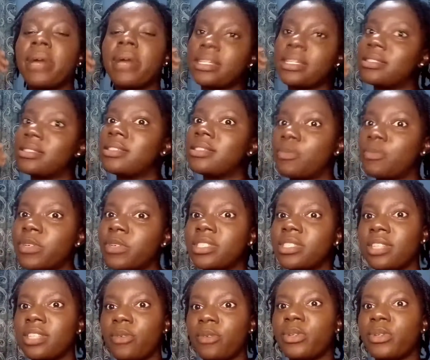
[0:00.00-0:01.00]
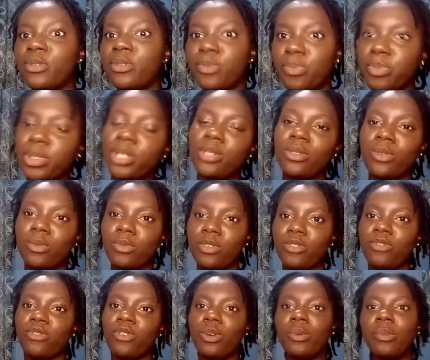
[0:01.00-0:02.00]
as this person I went to pick something
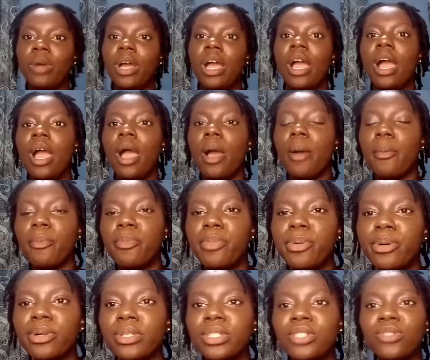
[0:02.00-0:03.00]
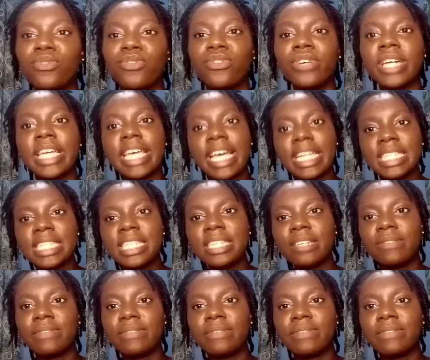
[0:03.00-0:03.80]
from. But forgetting the